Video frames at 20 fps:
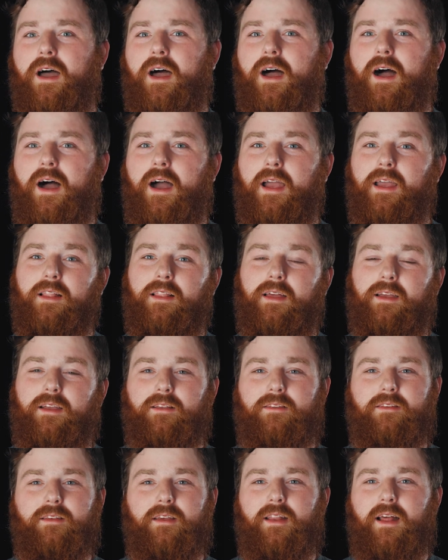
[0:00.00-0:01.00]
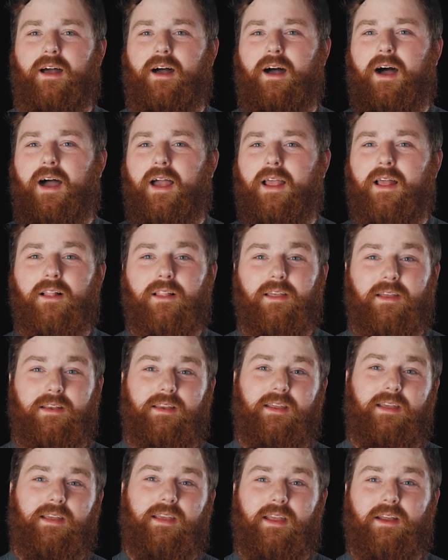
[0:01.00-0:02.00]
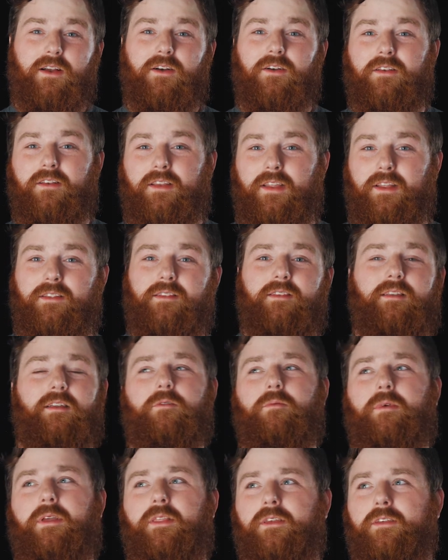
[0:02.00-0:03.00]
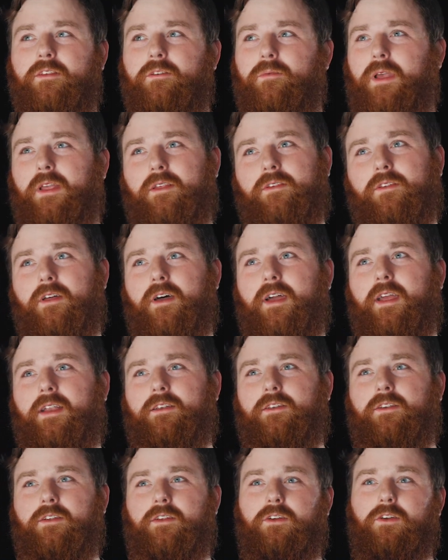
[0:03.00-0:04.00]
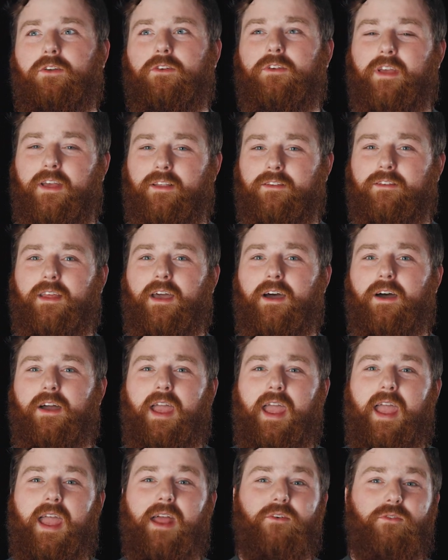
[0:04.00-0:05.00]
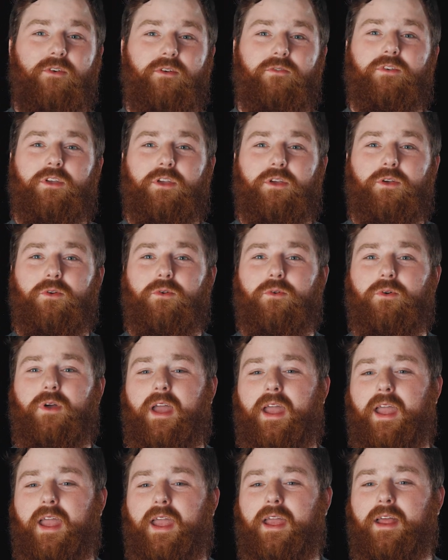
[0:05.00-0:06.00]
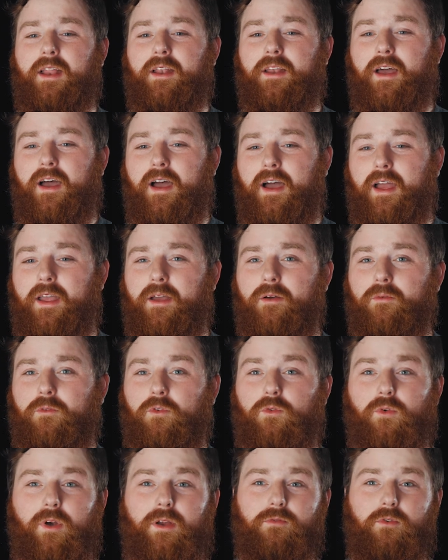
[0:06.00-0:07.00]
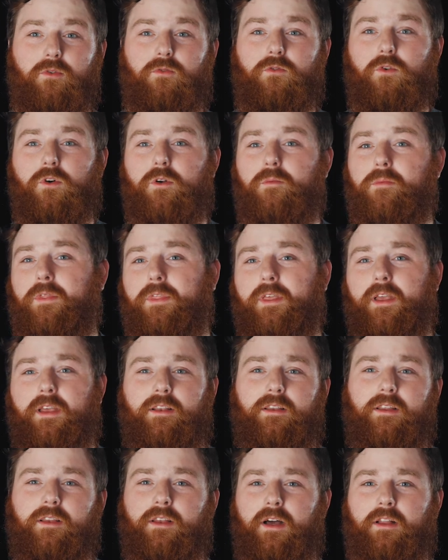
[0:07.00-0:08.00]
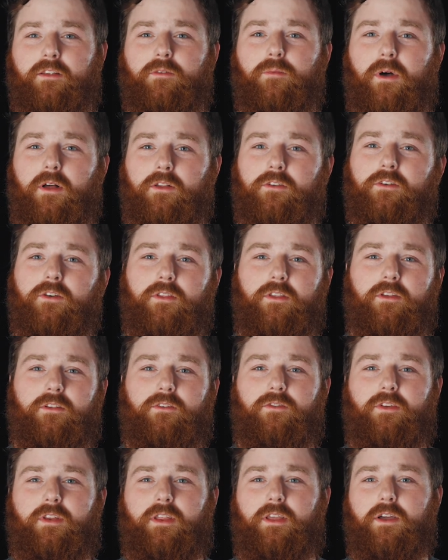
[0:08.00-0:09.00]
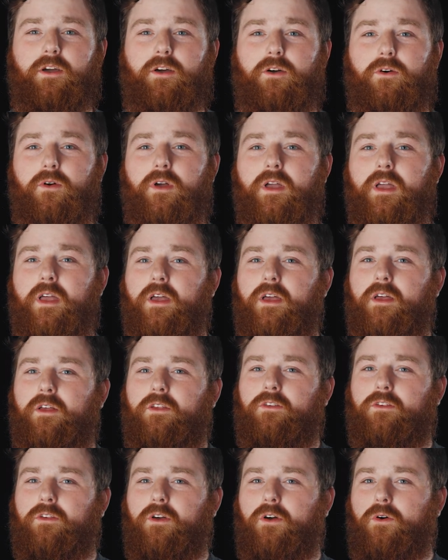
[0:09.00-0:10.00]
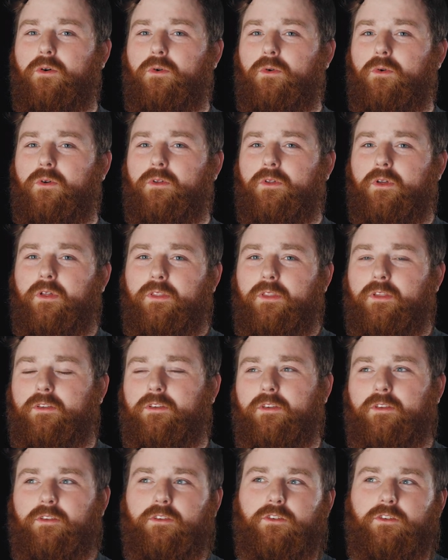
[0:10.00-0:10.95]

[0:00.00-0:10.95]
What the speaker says: Like I said, ILEDGear did send me this Space Light to test out and review, and I am grateful for it, but they did not sponsor this video. So this is